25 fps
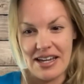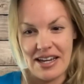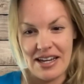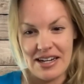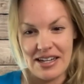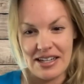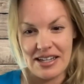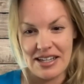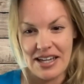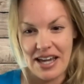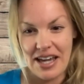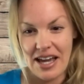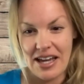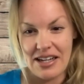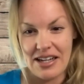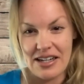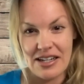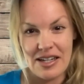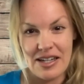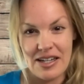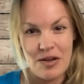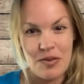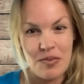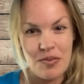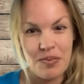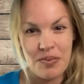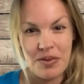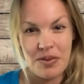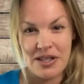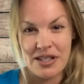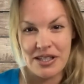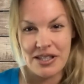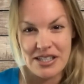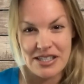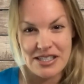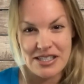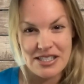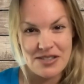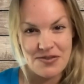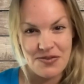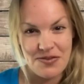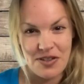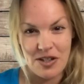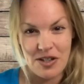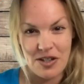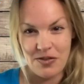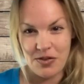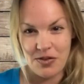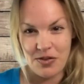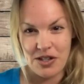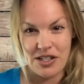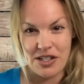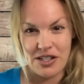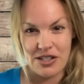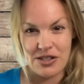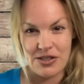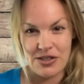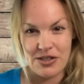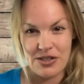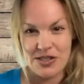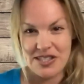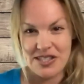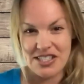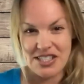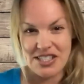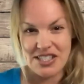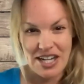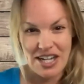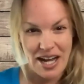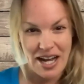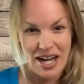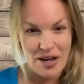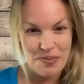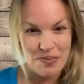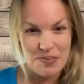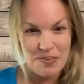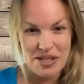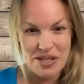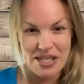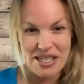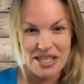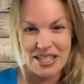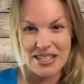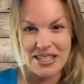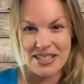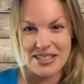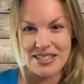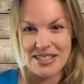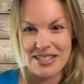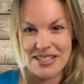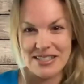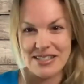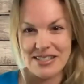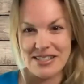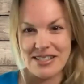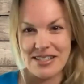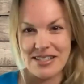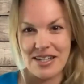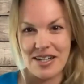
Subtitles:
And again, please feel free to use the chat because,